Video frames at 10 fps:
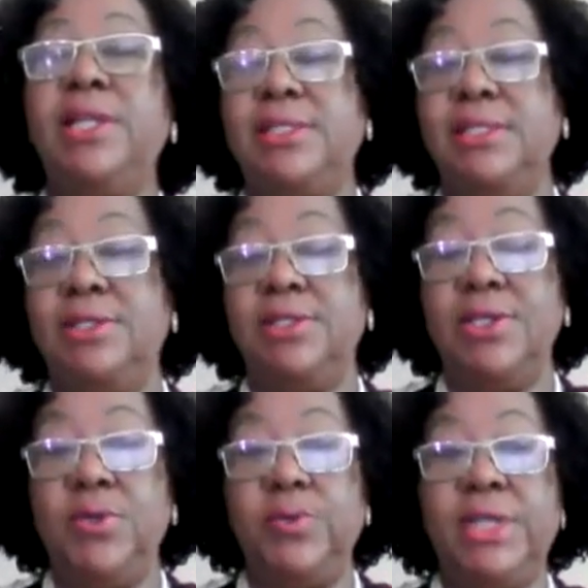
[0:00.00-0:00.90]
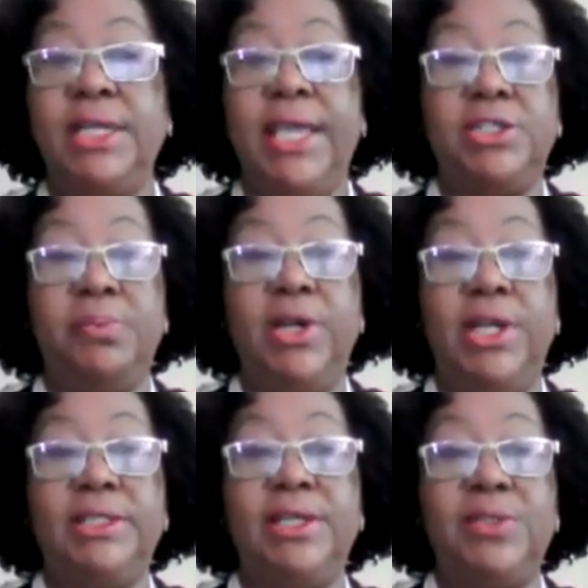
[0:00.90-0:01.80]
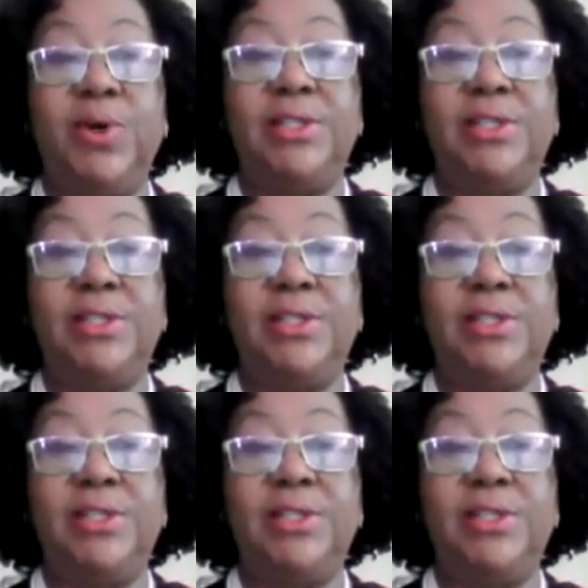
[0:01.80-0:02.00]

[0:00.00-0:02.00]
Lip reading: listening to the news and catch up on it and so on.